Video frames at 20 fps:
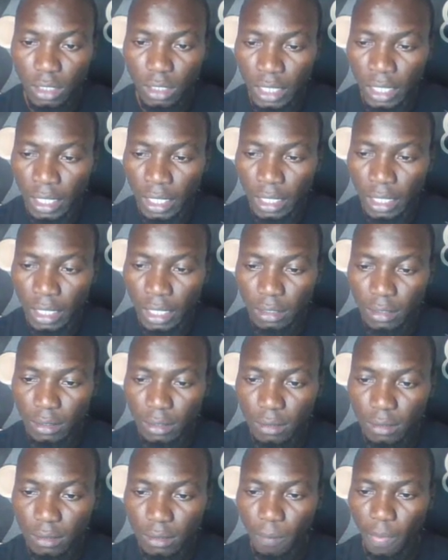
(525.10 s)
here.
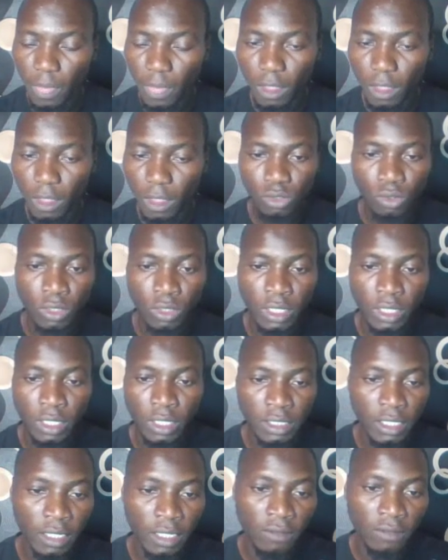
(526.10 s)
So you can
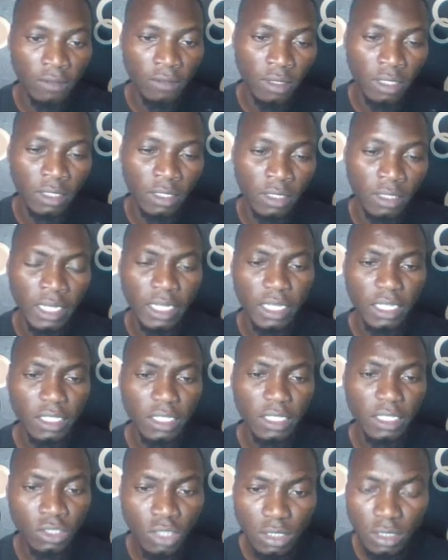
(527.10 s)
see everything here.
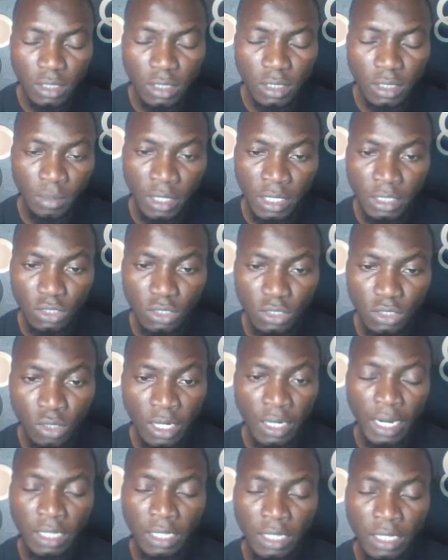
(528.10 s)
It just depends. You
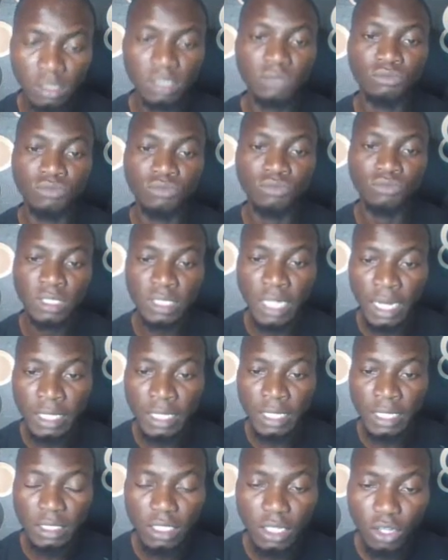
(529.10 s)
can actually
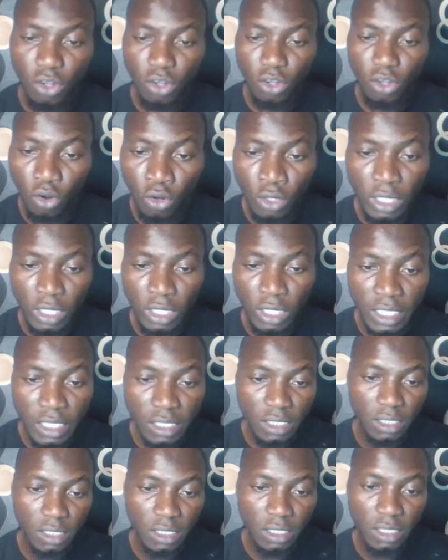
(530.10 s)
research on
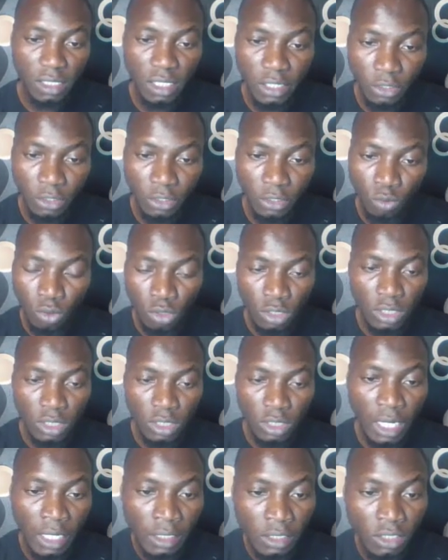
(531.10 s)
each
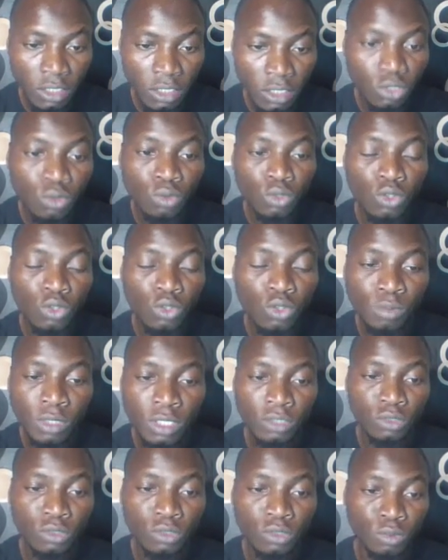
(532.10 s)
keywords and you will
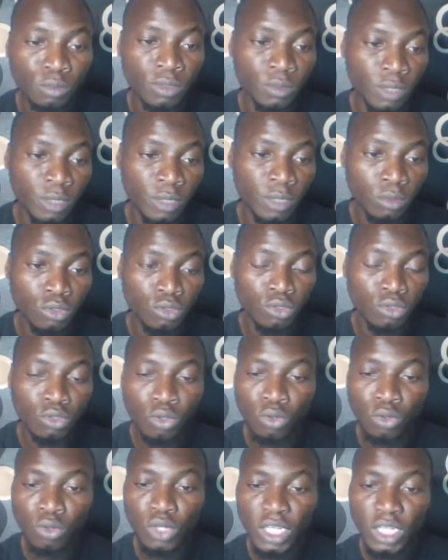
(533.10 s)
be able to
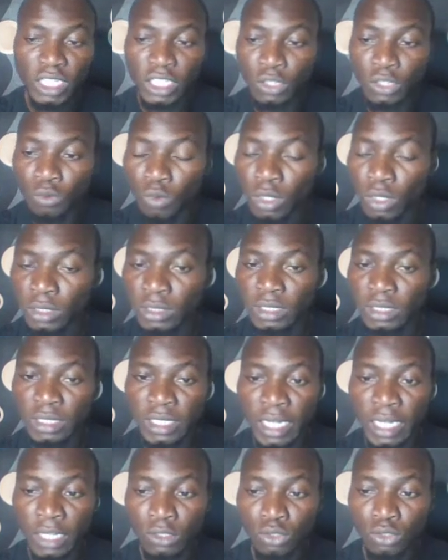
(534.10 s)
know the one
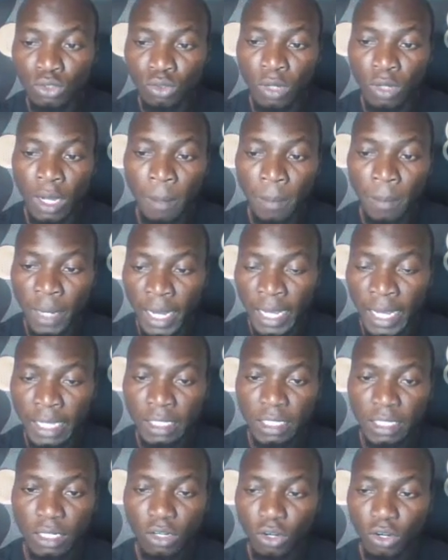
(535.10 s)
that you should
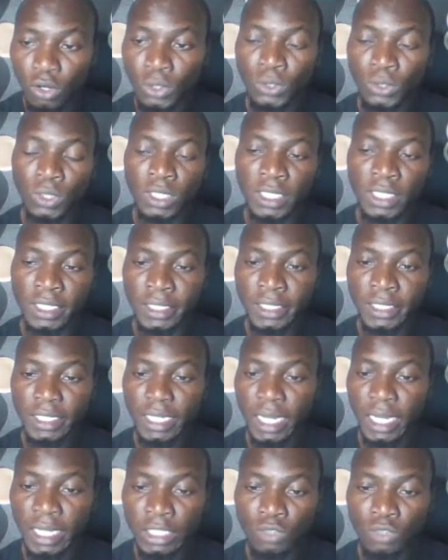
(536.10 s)
apply on your gig
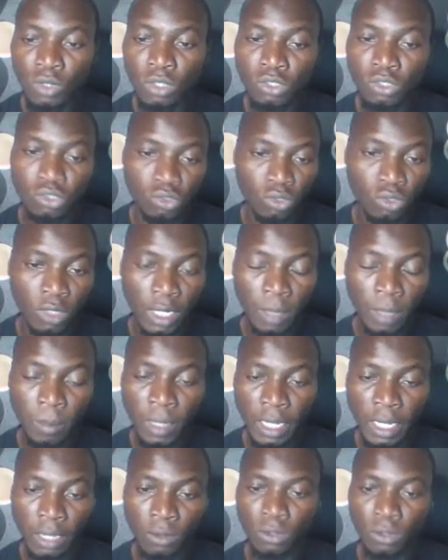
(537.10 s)
and the one you should not
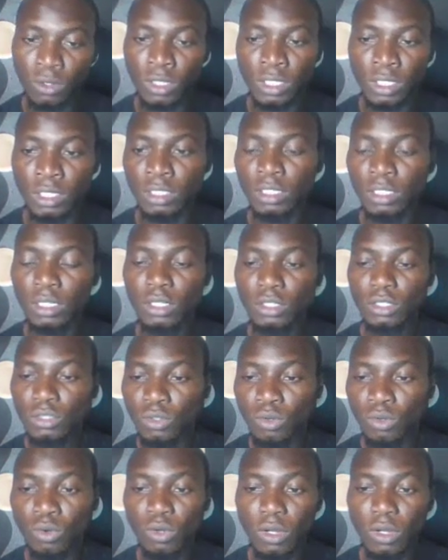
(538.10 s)
apply on your gig.
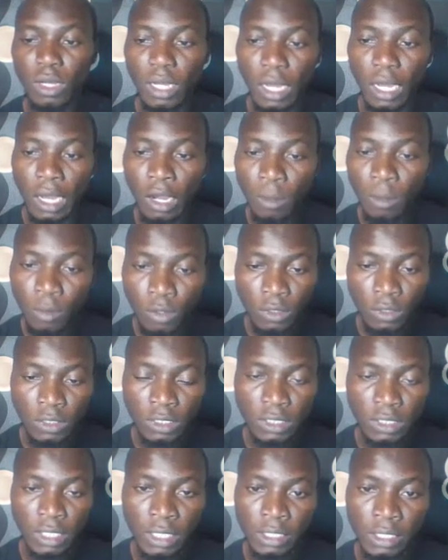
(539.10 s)
So I hope you
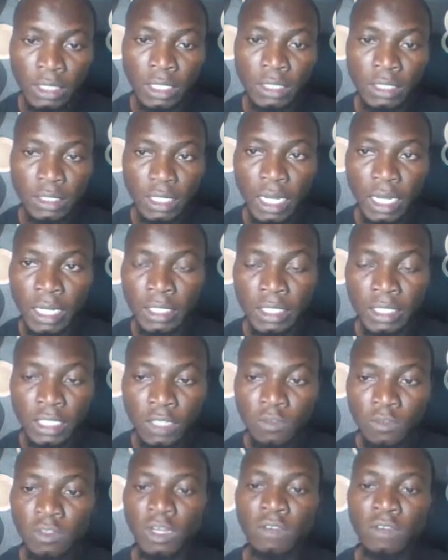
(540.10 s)
understand this, and
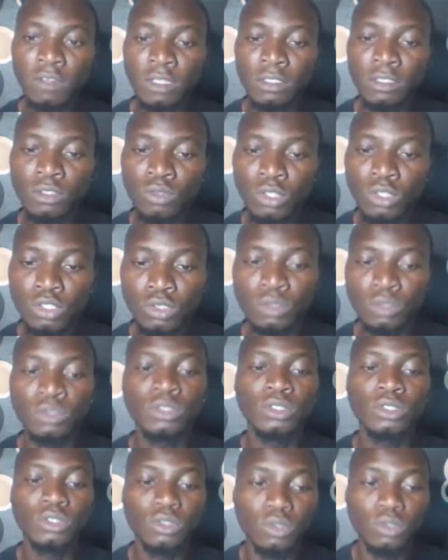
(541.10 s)
if you have any question,
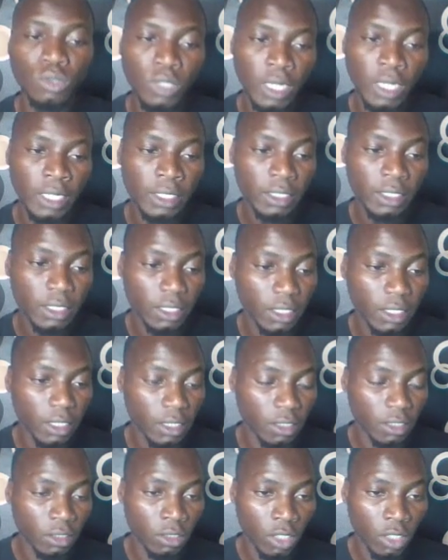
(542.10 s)
you can
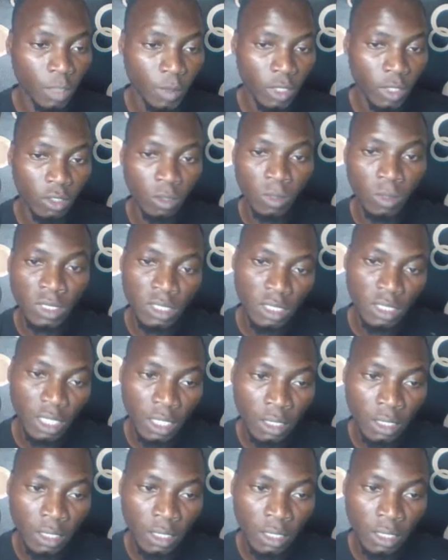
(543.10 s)
drop a comment